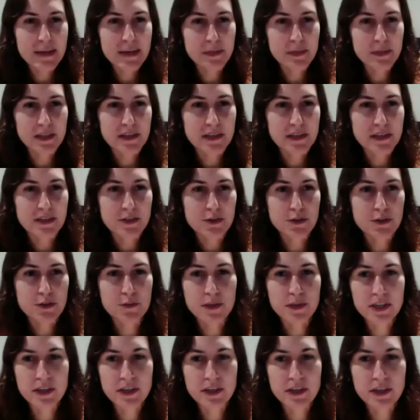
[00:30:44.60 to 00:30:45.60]
be too
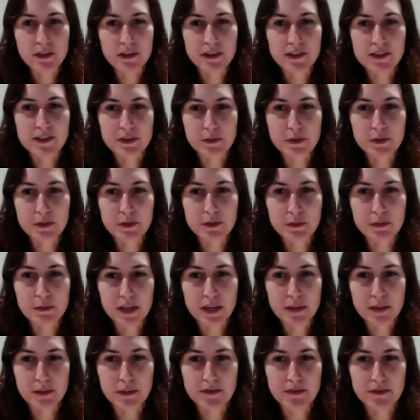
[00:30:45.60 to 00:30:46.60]
big, or else it wouldn't
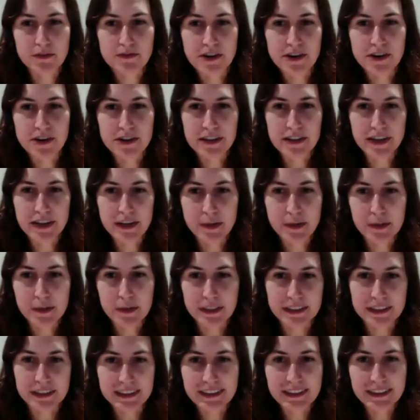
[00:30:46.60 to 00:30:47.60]
be able to vary that
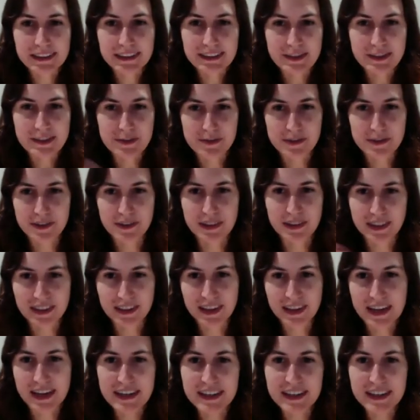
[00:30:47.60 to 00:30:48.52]
quickly in terms of the light.